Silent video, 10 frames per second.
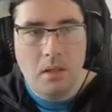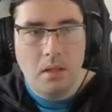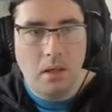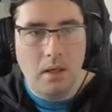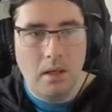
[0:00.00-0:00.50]

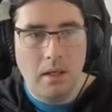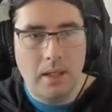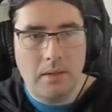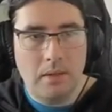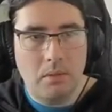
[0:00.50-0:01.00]
Uh,
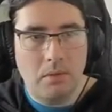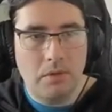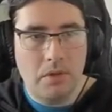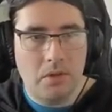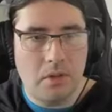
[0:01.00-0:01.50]
and yeah, we
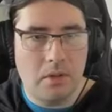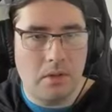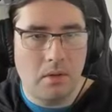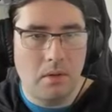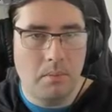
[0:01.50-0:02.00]
finished this
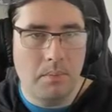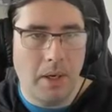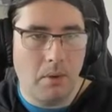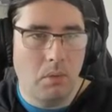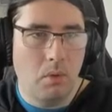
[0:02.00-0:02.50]
uh,
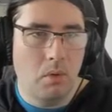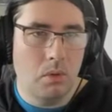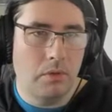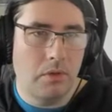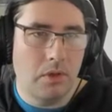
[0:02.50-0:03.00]
back wall. If I